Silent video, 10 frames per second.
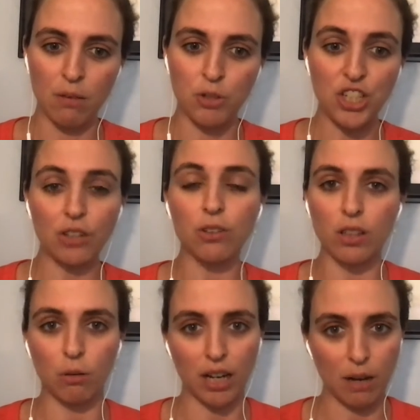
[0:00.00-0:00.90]

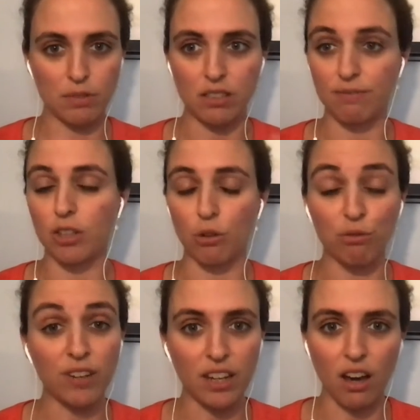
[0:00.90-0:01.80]
particularly when it comes to
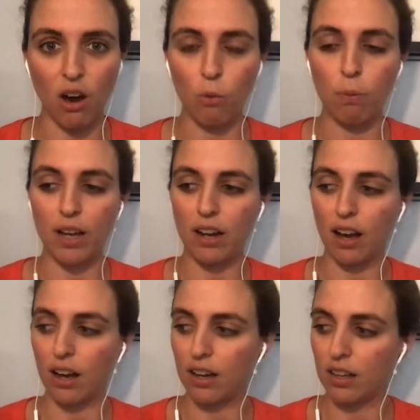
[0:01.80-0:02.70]
video.
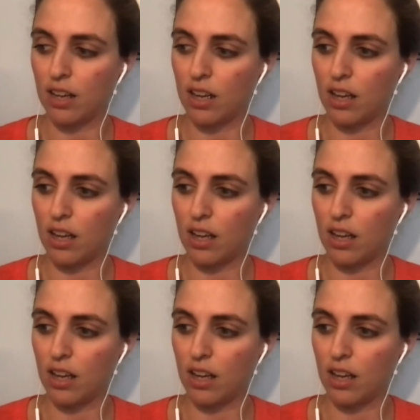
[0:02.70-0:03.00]
But